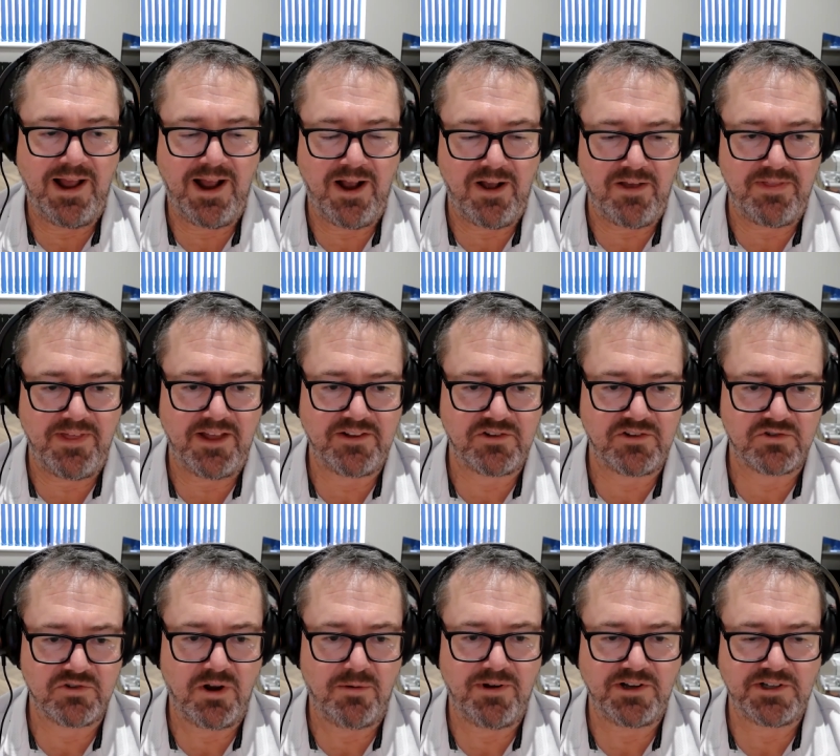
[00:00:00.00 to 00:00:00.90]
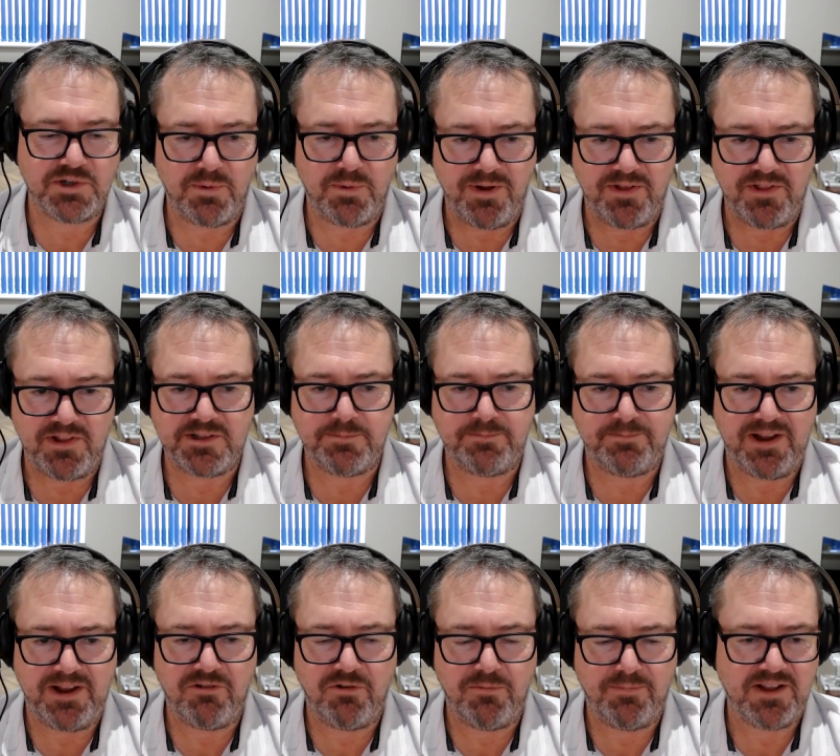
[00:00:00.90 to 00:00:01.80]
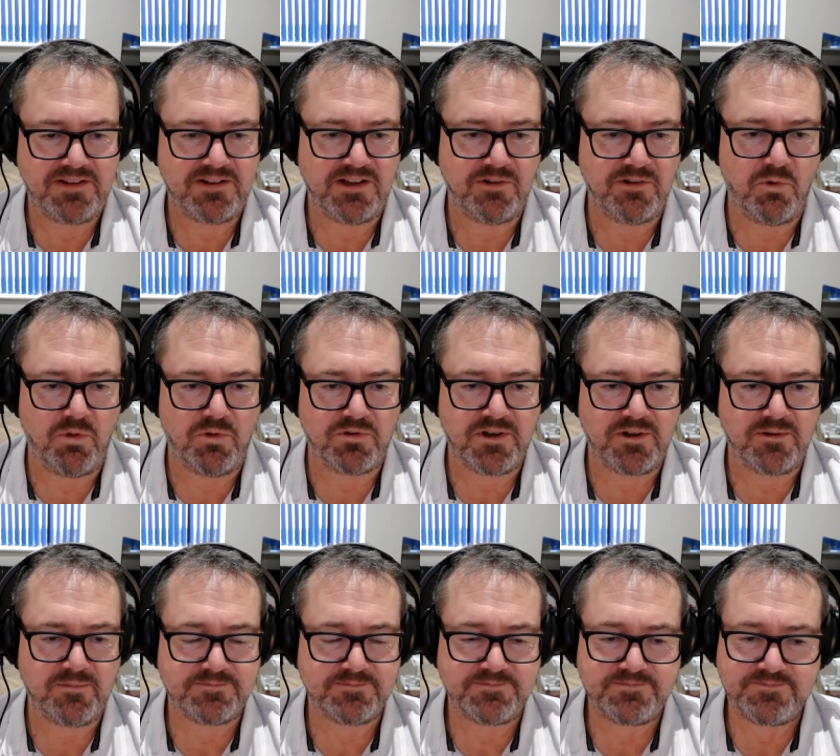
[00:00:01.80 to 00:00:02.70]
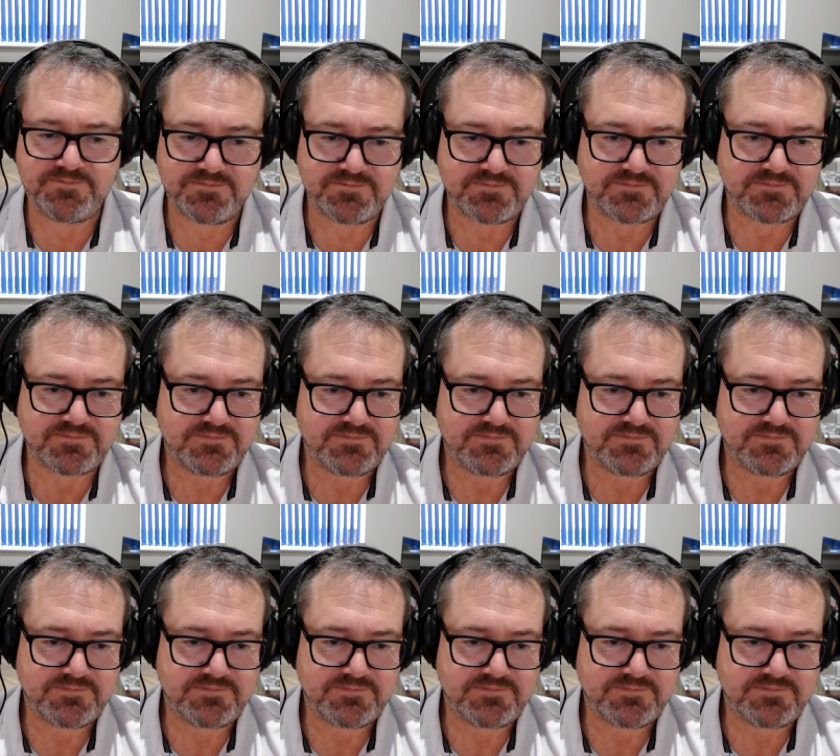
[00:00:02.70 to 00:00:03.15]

out there to try and make sure we make this bigger and better all the time